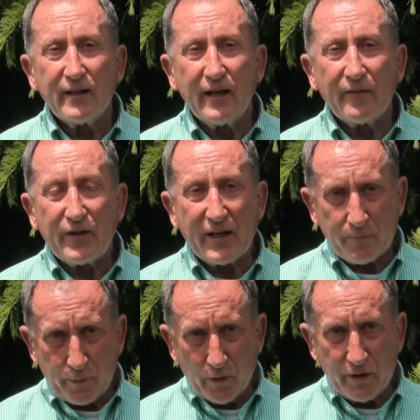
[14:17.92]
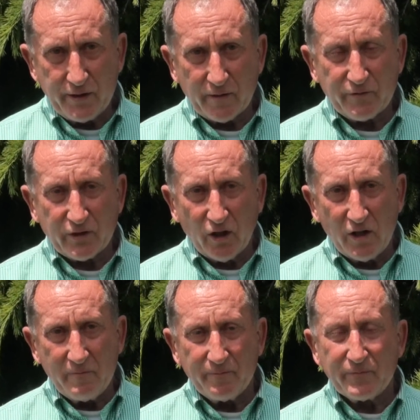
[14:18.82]
at that point of
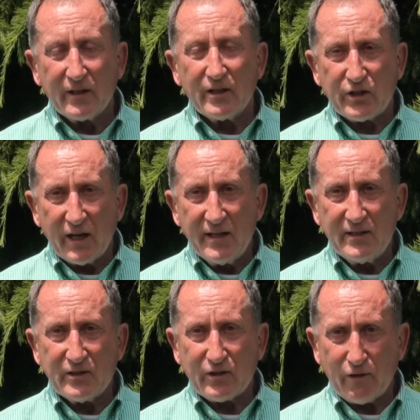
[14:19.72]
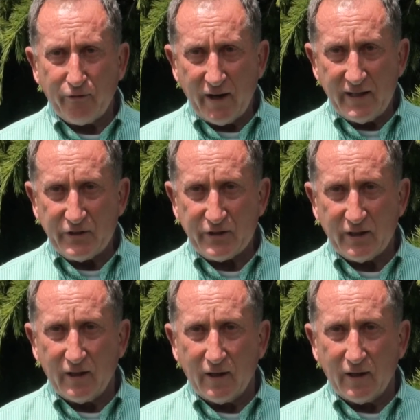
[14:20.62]
time changed the face